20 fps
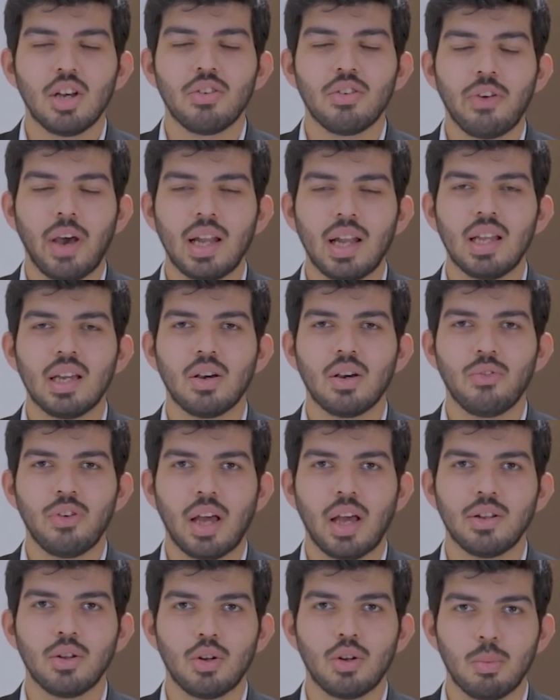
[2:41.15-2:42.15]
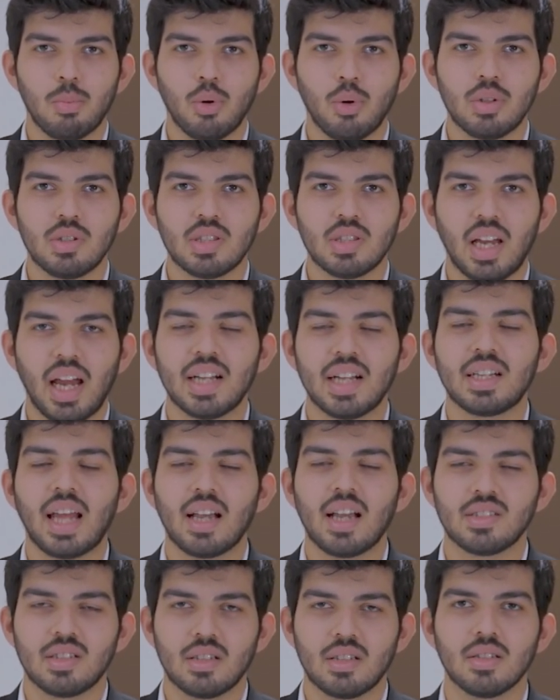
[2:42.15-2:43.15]
filing of annual reports and
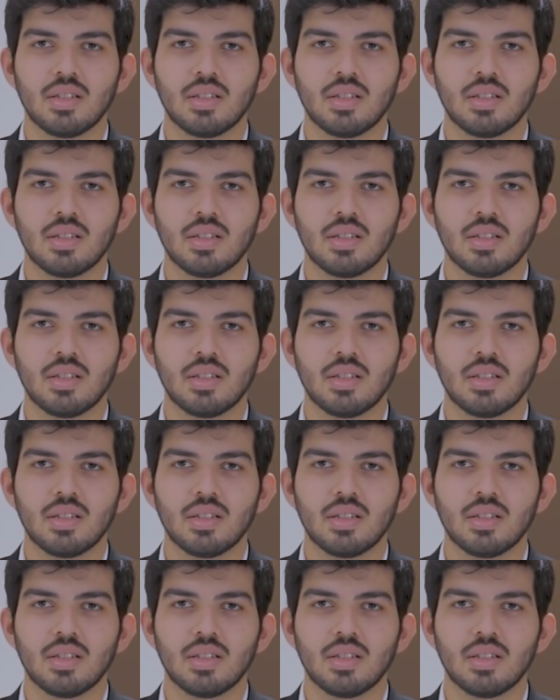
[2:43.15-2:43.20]
tax